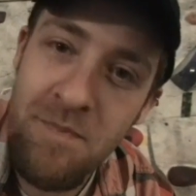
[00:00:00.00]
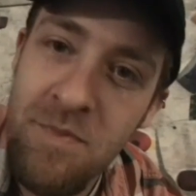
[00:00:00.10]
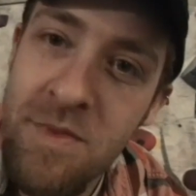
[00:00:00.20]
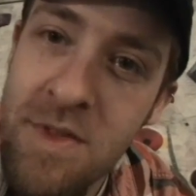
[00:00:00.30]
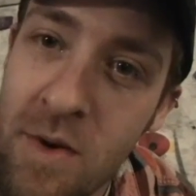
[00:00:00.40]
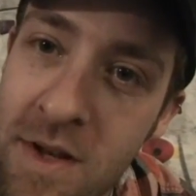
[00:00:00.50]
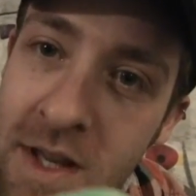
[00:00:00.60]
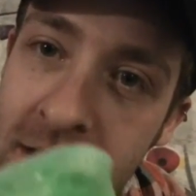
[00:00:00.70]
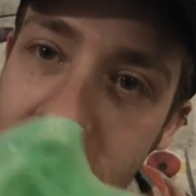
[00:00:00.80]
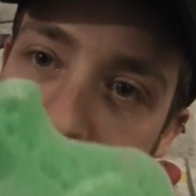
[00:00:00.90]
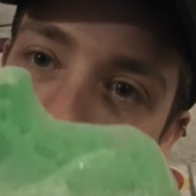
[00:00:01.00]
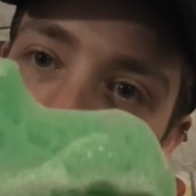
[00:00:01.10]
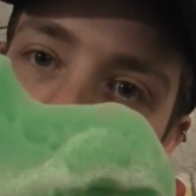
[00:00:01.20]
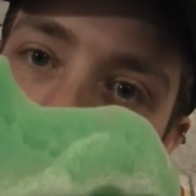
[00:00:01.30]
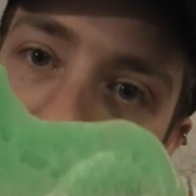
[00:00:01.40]
they're an
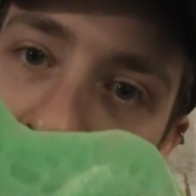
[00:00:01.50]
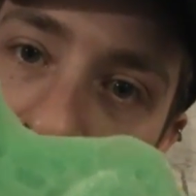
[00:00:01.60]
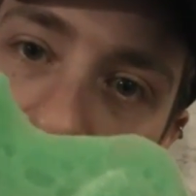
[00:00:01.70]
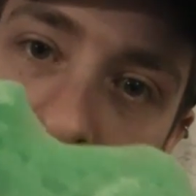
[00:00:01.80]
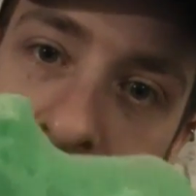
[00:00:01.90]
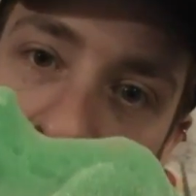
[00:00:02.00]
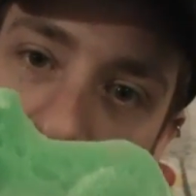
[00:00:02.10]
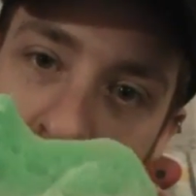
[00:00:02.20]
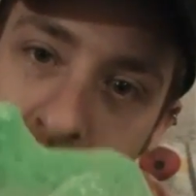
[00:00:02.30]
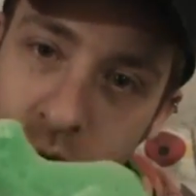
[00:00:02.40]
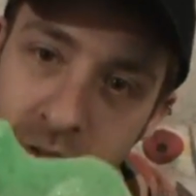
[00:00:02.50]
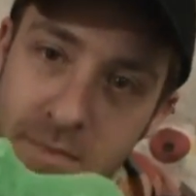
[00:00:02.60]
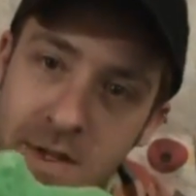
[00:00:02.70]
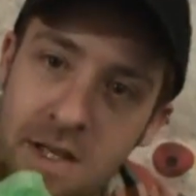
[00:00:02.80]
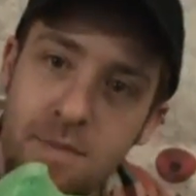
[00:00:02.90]
interesting mix between the
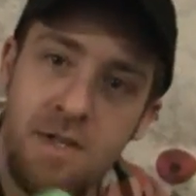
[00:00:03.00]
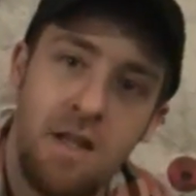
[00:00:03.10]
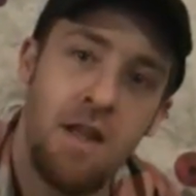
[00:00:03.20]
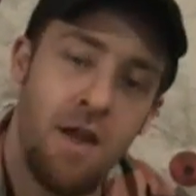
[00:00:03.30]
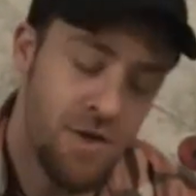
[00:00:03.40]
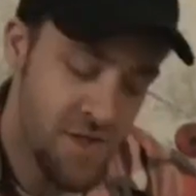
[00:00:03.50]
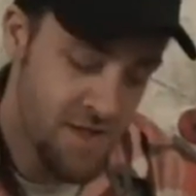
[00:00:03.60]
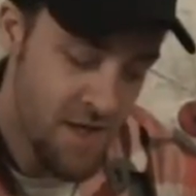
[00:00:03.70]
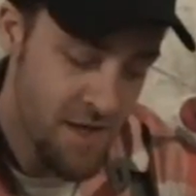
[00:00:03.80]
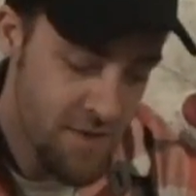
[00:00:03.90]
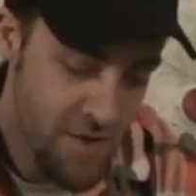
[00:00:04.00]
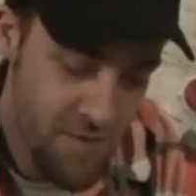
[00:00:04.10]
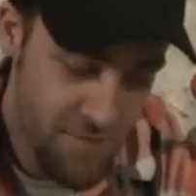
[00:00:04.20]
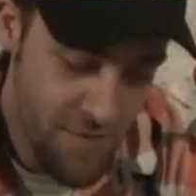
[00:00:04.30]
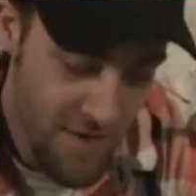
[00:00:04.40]
mediums and the larges. They're
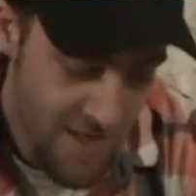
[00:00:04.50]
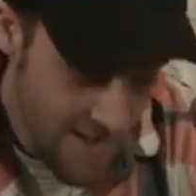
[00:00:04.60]
a very